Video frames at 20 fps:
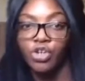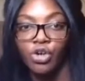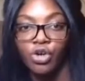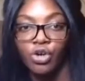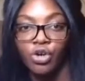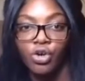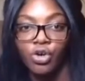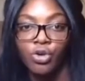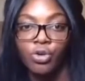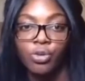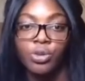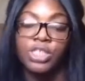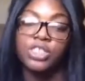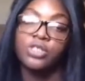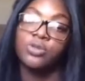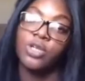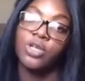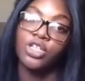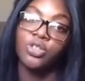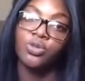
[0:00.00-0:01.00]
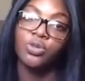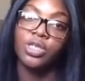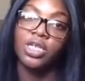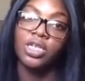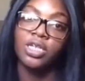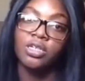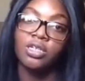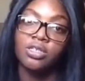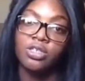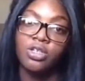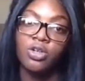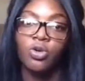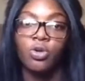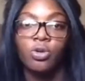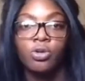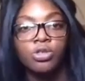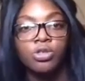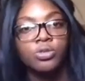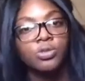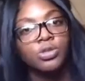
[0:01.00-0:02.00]
girl. That's why you get your
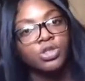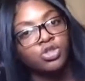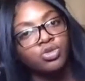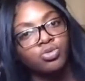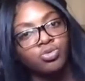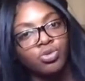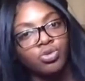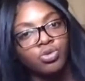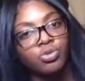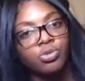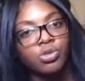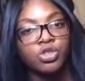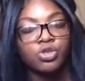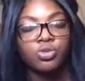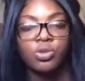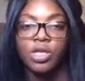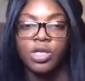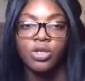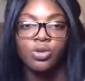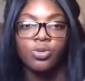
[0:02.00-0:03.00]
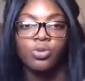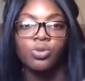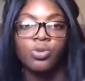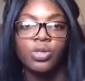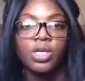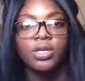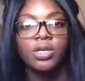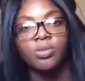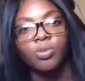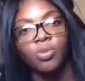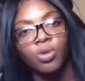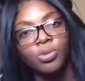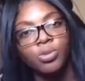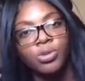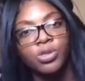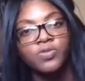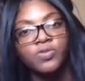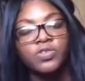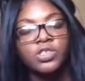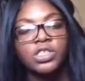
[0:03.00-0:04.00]
own special room. That's why you get more
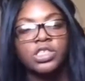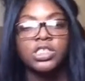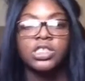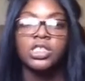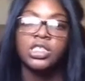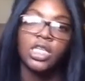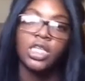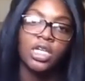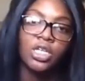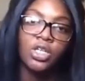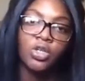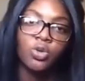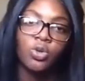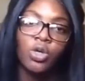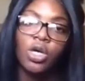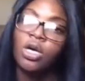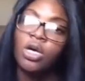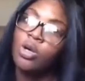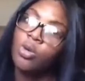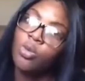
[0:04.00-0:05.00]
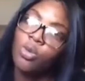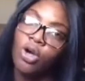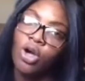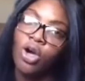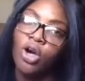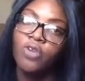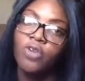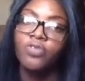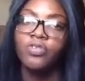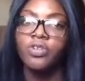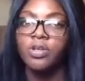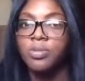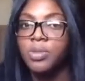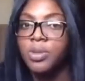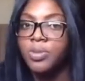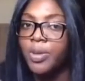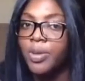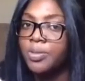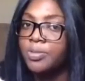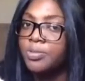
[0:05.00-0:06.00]
privileges in dating. We're all family,
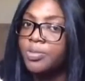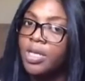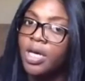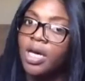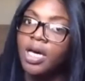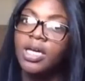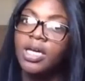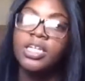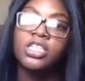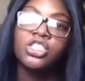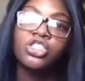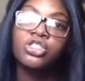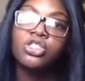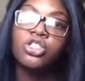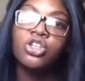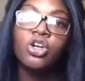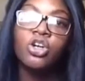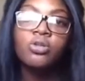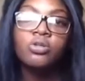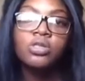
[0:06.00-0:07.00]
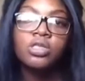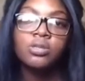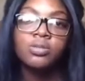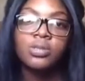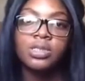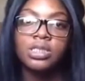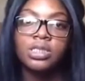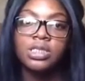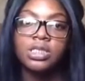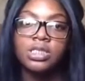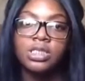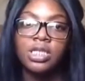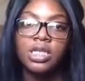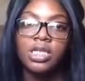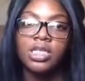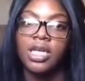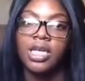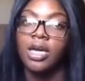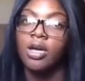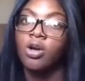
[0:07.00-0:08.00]
blah, blah, blah. And the girl was just basically
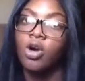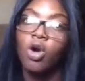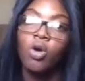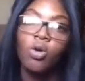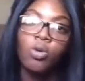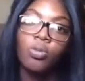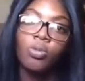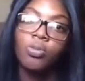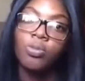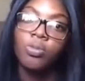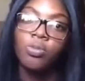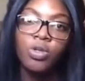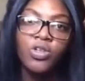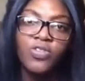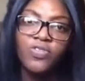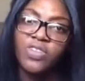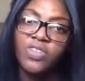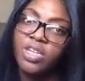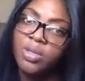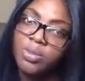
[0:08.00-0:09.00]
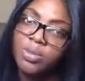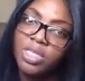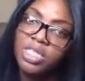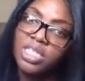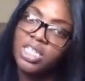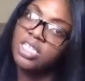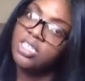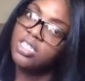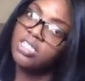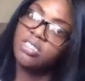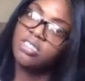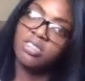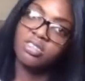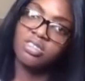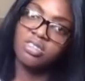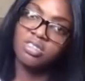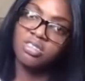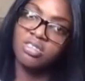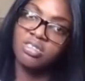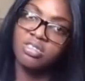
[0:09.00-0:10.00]
saying, like, oh, we family, like,
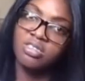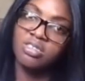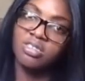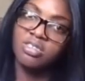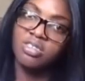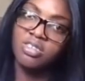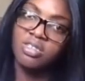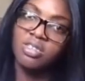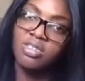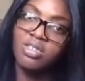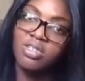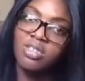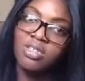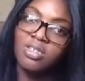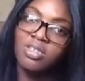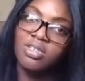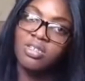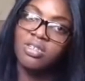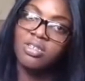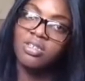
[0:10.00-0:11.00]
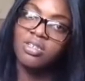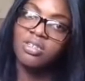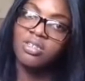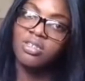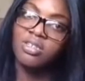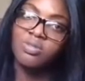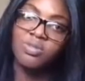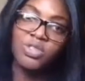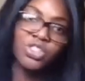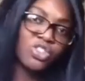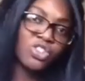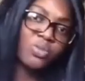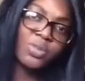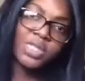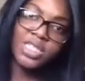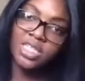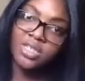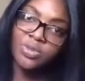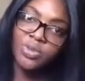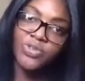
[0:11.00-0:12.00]
nigga. What you
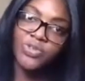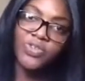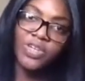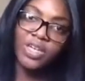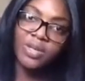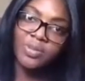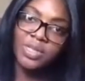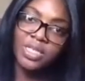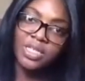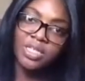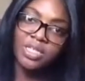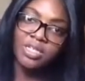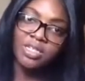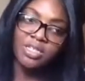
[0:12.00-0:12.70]
mean, we family?